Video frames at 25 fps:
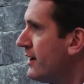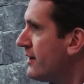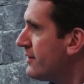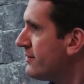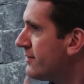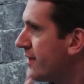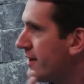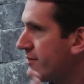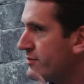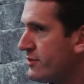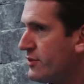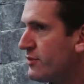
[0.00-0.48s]

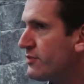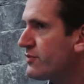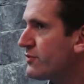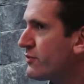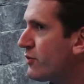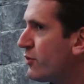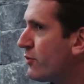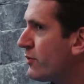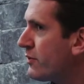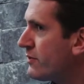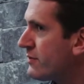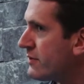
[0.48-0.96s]
7 years
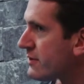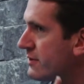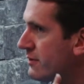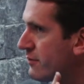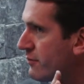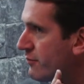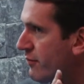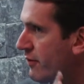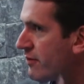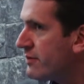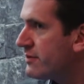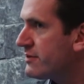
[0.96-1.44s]
ago, we were dealing
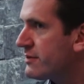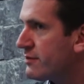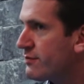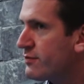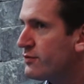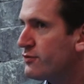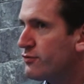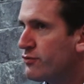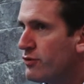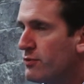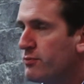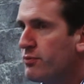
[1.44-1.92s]
with a very
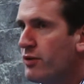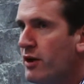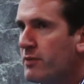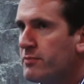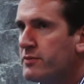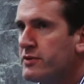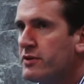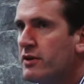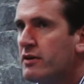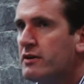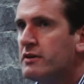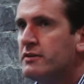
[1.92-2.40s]
different drug
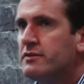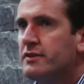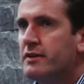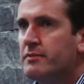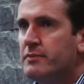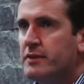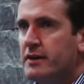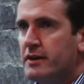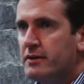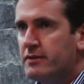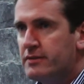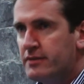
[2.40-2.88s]
problem in Ireland
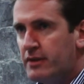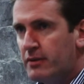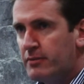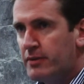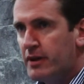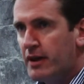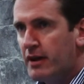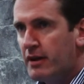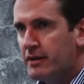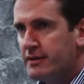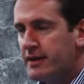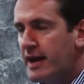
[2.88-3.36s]
than
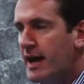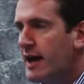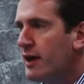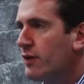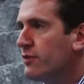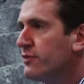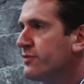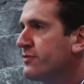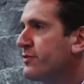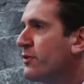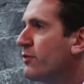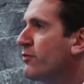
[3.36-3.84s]
we are
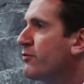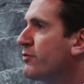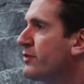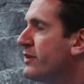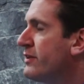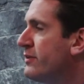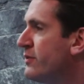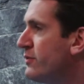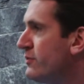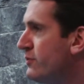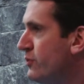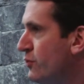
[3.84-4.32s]
now. So for
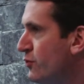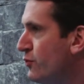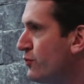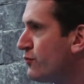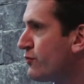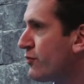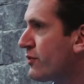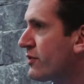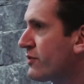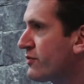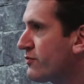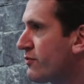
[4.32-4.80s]
the new
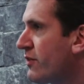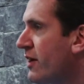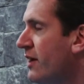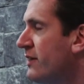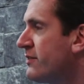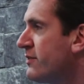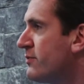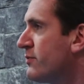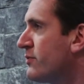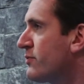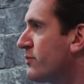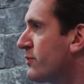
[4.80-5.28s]
drug
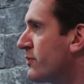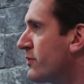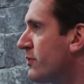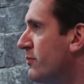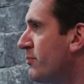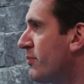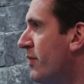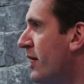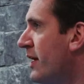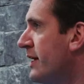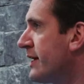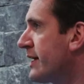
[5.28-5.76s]
strategy, which we're
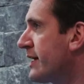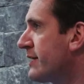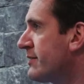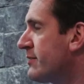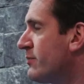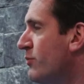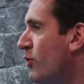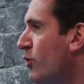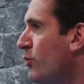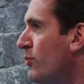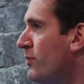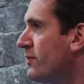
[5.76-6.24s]
compiling at
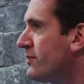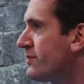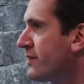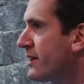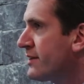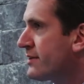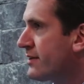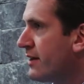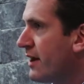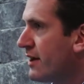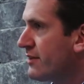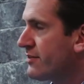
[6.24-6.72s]
the moment,
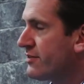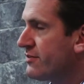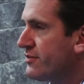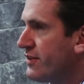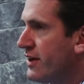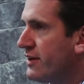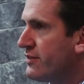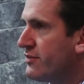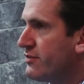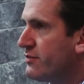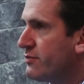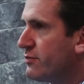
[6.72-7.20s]
and
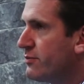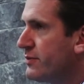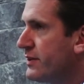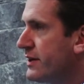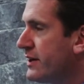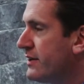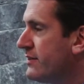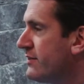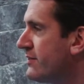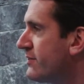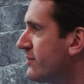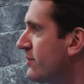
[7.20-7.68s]
consultations will
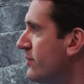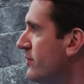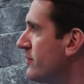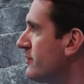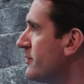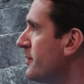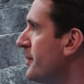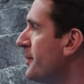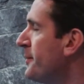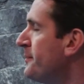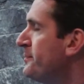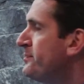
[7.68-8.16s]
begin
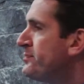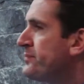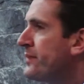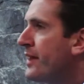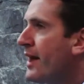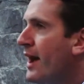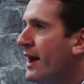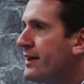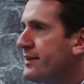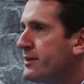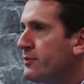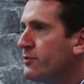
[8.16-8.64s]
soon,
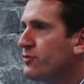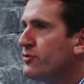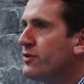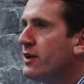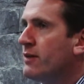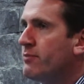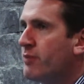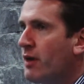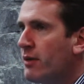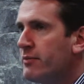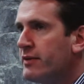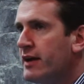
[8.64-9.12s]
I think we
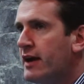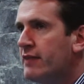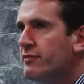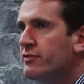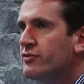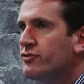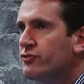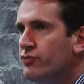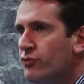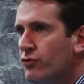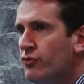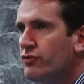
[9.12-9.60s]
should probably have
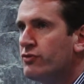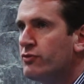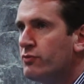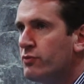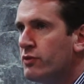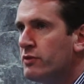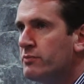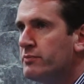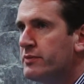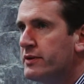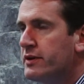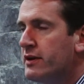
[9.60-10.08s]
a shorter
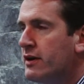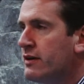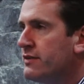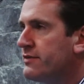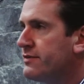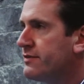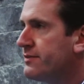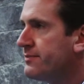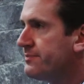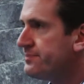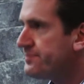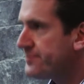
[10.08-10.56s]

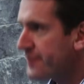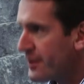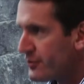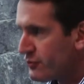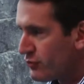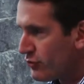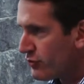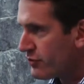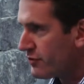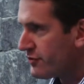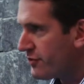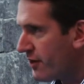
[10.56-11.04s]

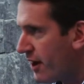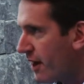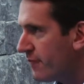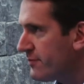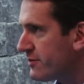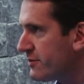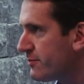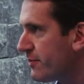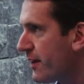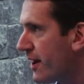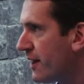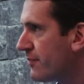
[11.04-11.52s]

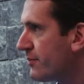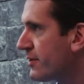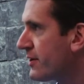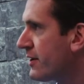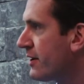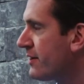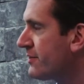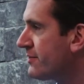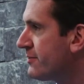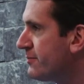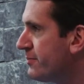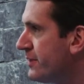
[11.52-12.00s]
time span,
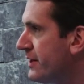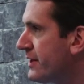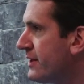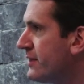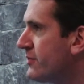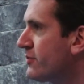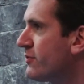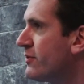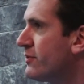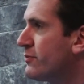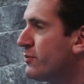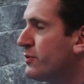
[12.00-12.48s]
because the big
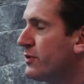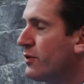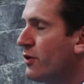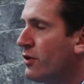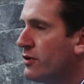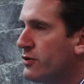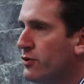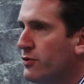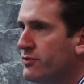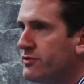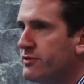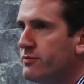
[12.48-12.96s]
issue, as we
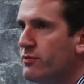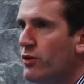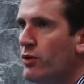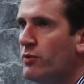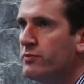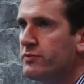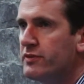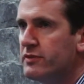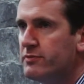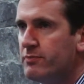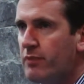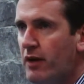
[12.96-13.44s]
all know at the
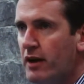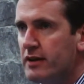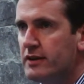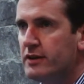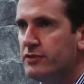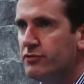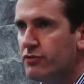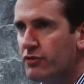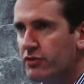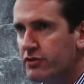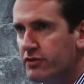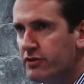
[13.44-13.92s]
moment, is
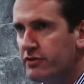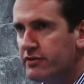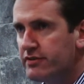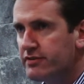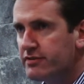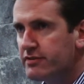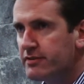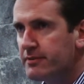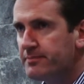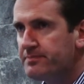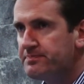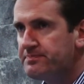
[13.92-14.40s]
poly drug
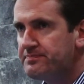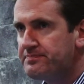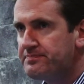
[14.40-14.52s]
use.